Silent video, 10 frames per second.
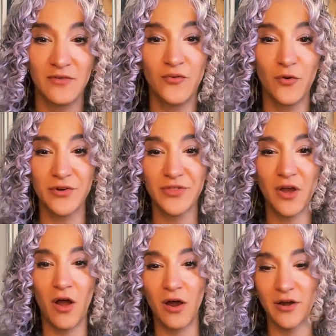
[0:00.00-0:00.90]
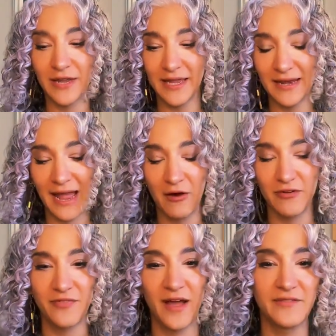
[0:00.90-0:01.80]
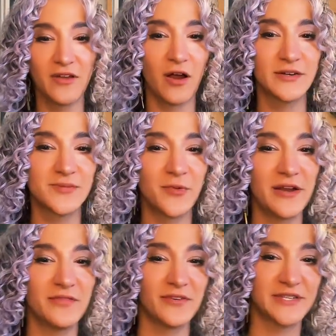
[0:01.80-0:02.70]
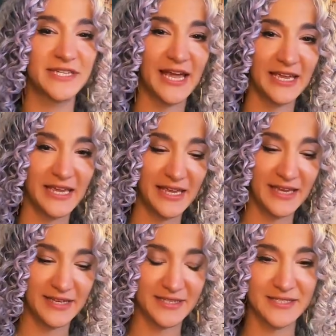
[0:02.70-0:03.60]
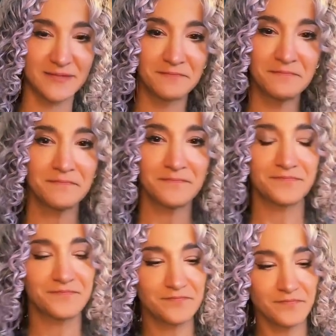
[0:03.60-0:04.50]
Fourth card in our 5-card spread for today is